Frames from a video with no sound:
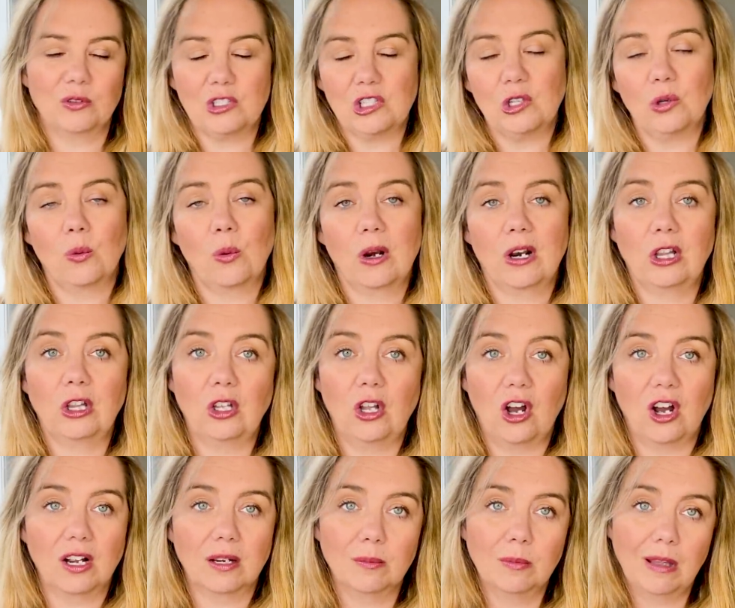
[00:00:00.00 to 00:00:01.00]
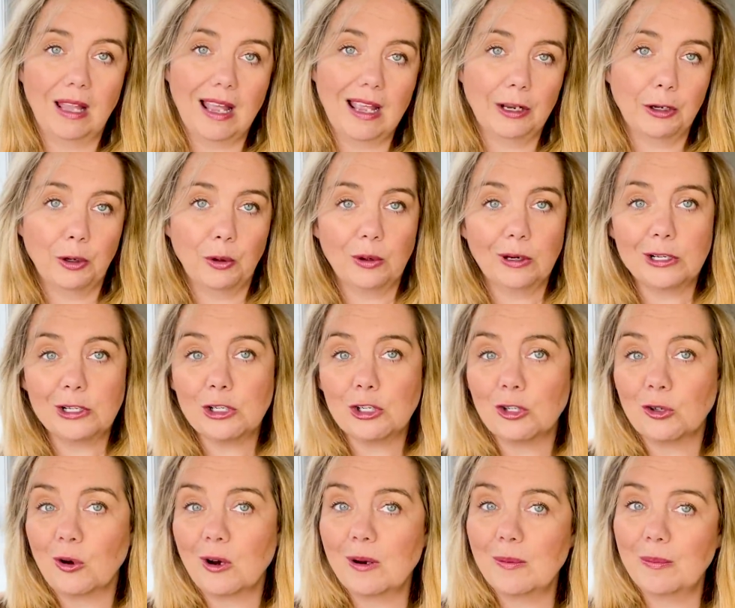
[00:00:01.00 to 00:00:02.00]
well, do you want a long black or a
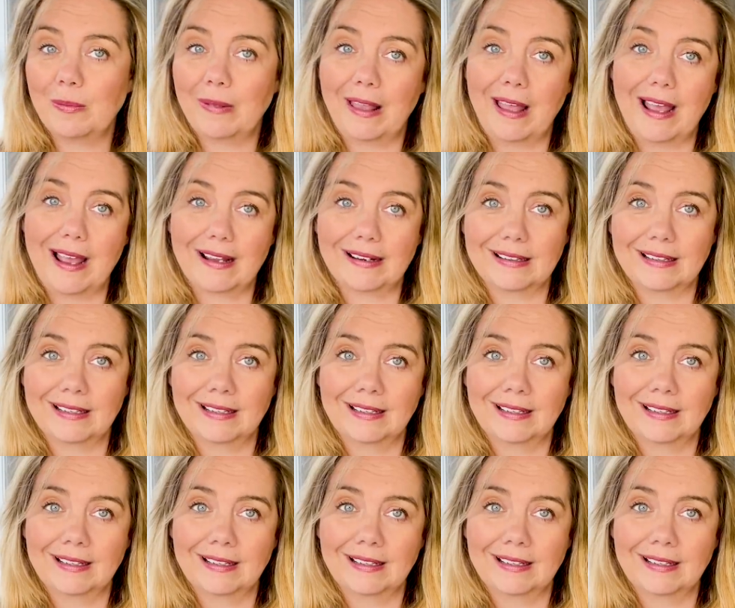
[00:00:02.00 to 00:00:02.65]
short black?